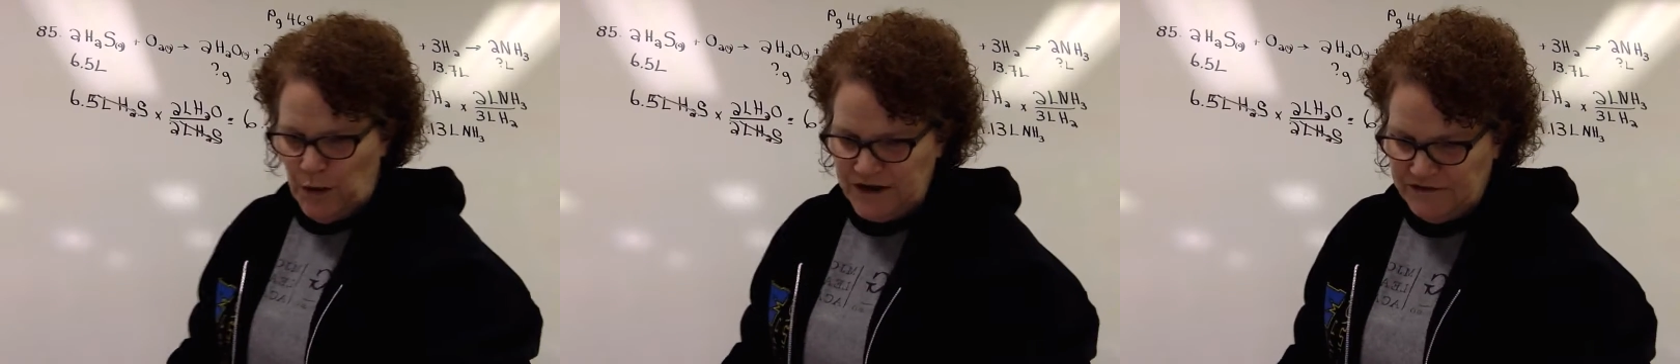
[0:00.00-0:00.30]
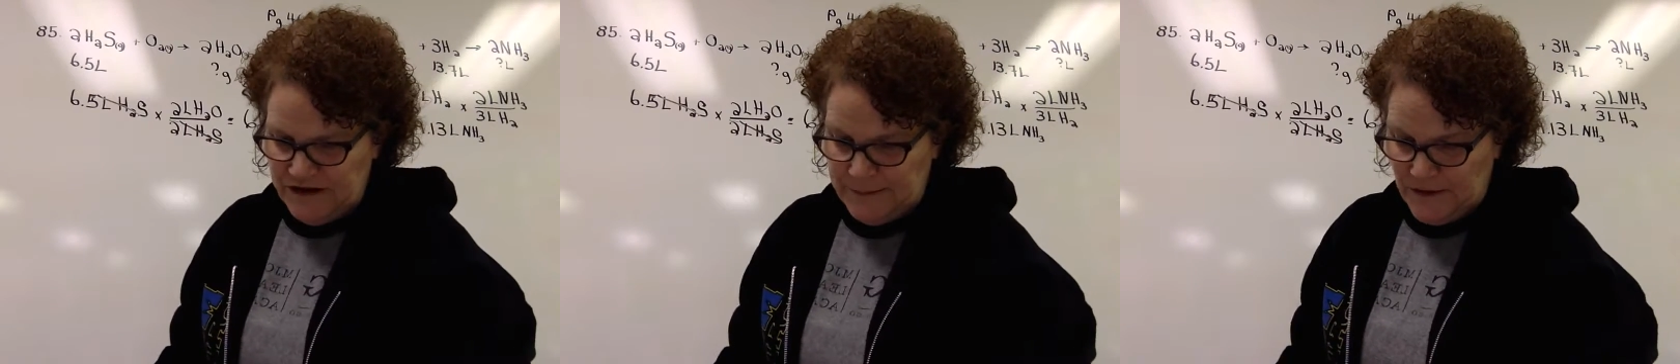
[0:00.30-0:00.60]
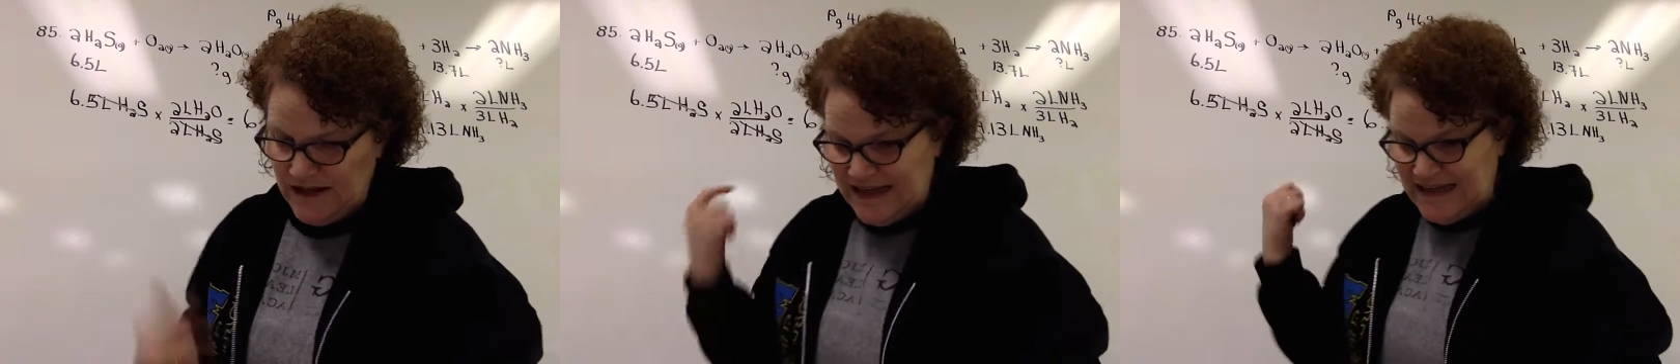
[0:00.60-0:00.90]
water
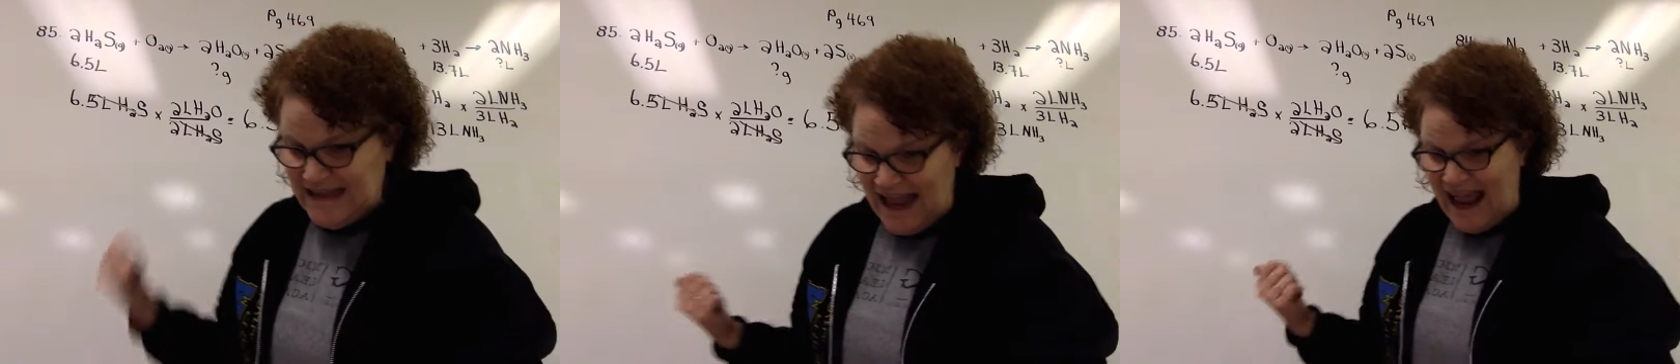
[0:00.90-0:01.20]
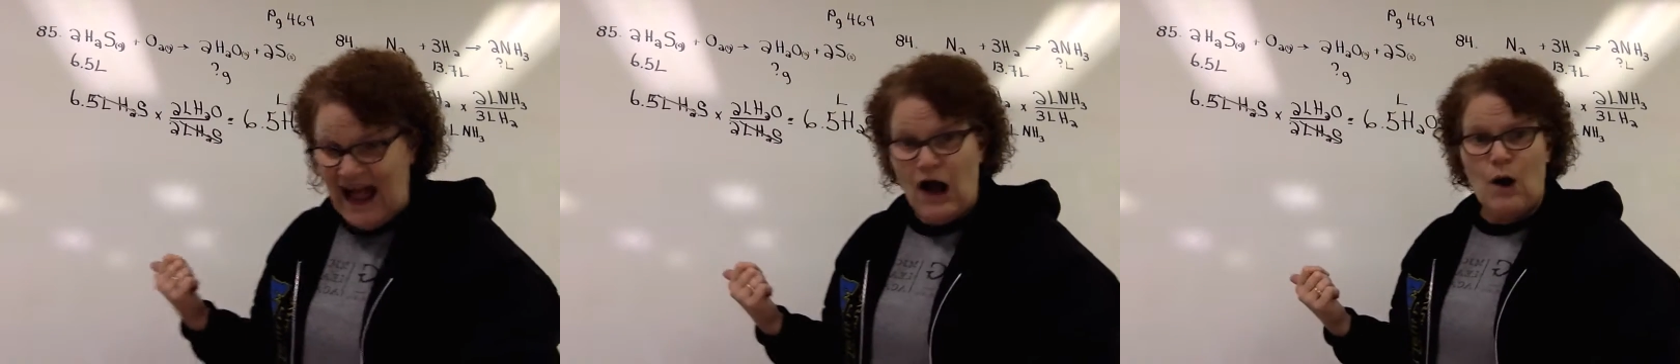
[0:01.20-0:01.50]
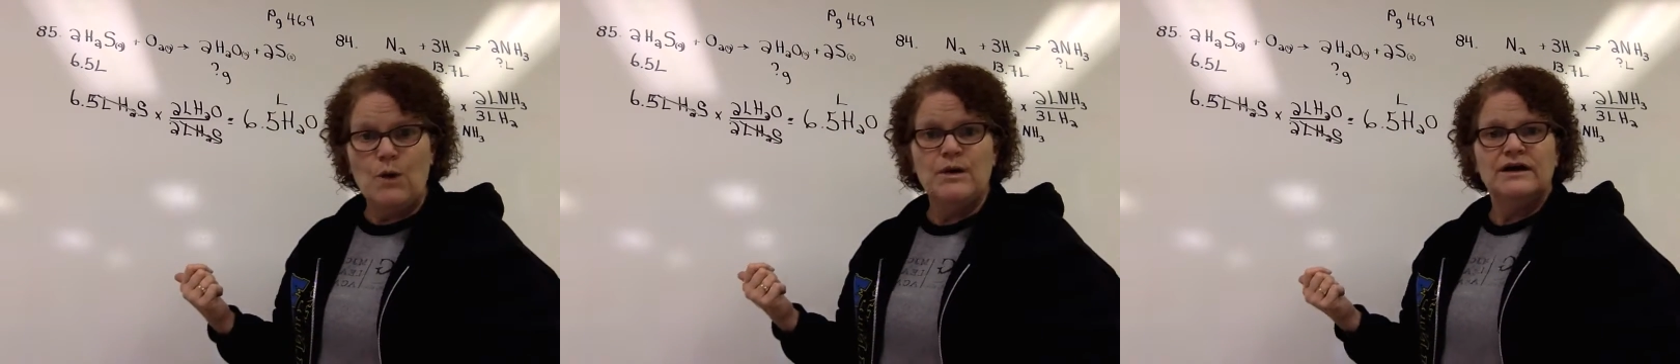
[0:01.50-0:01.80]
vapor.
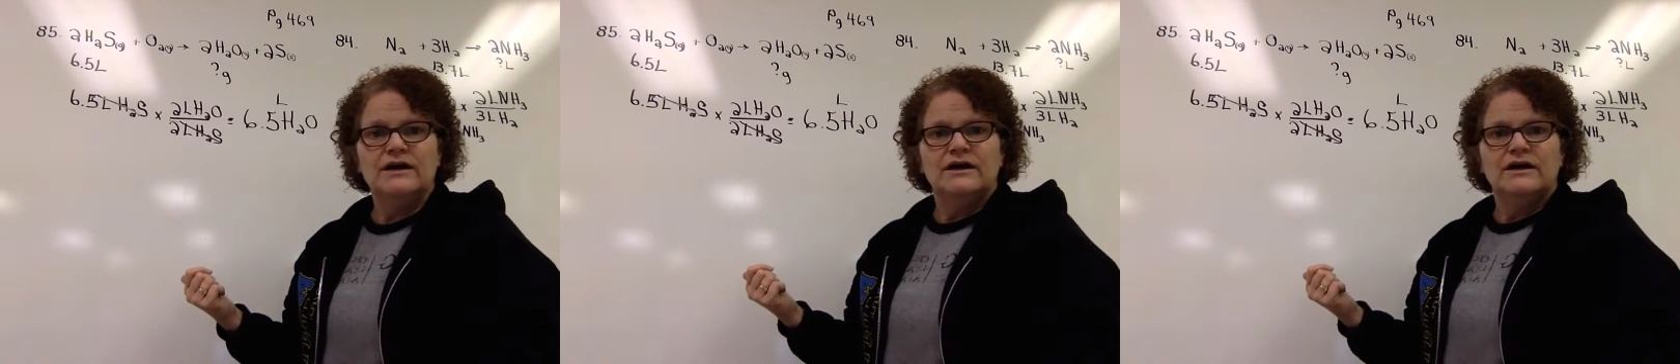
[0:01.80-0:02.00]
Now